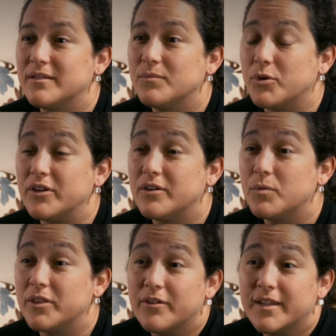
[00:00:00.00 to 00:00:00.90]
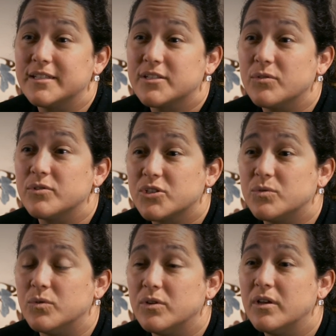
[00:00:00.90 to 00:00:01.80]
where their where their kids go to
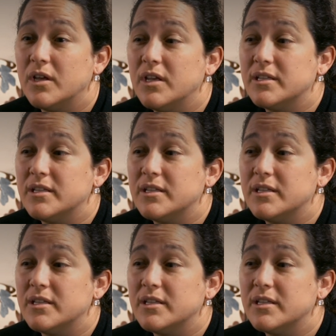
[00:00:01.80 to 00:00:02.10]
school.